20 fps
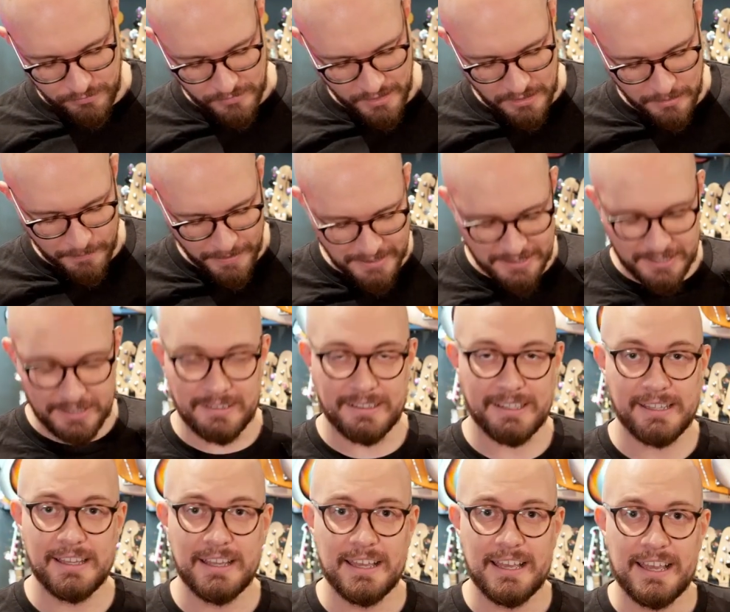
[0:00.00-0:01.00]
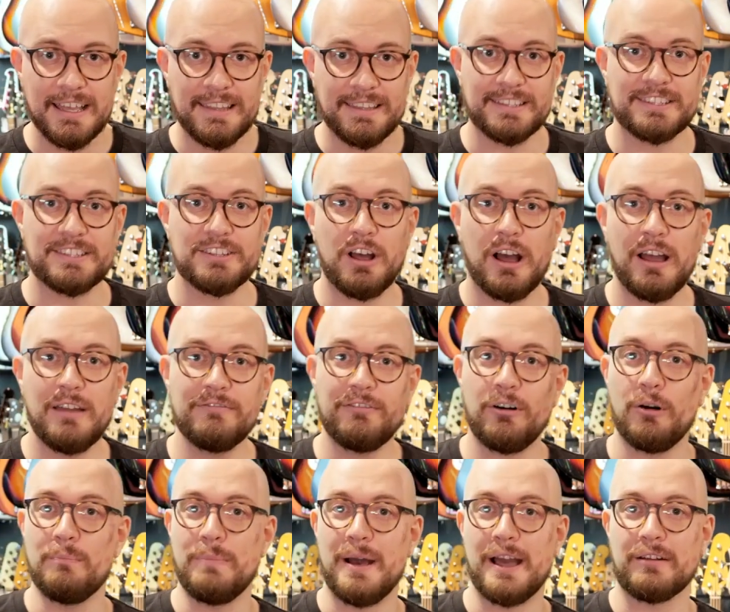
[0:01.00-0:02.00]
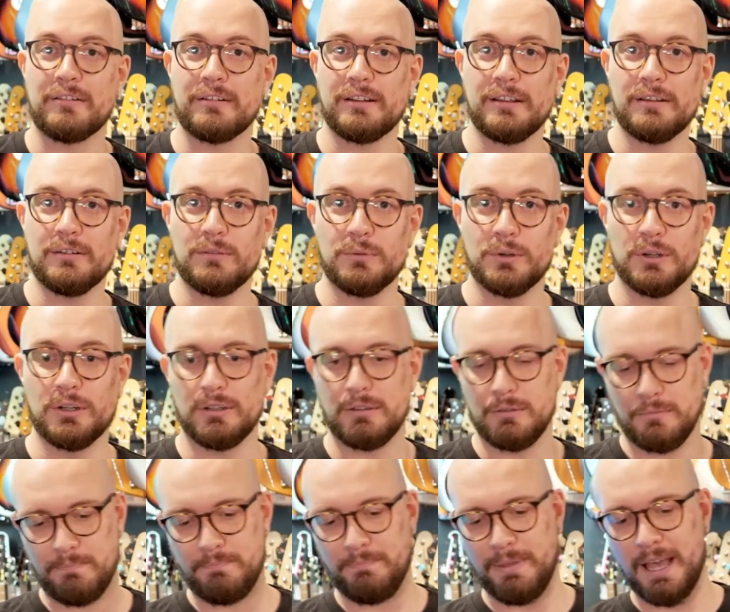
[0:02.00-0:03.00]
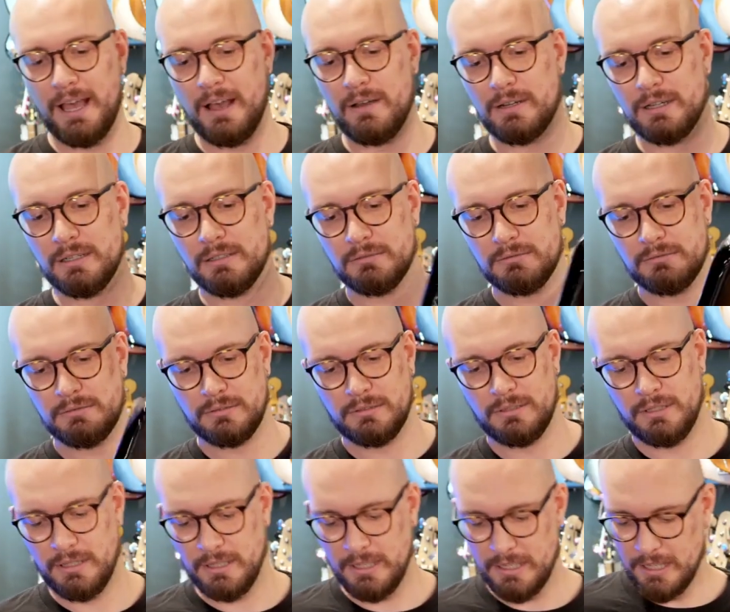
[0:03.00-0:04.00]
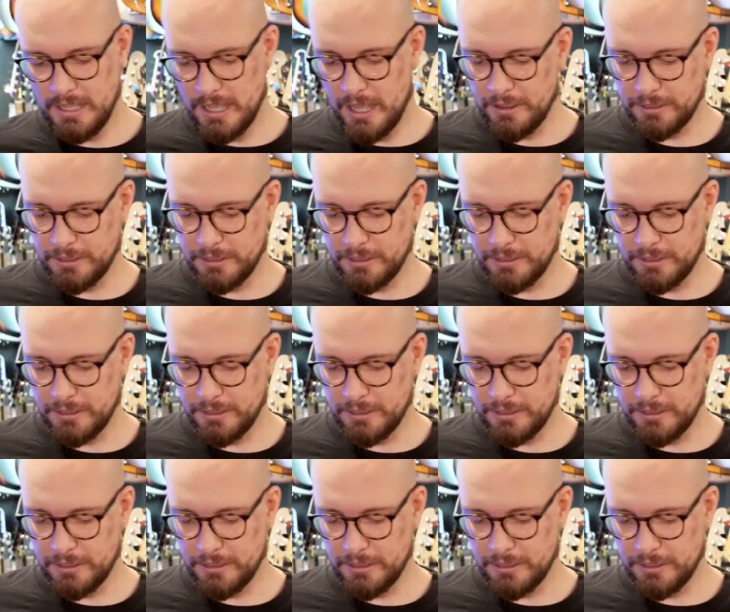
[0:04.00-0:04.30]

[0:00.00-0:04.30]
Now basically, this 9-volt battery will power a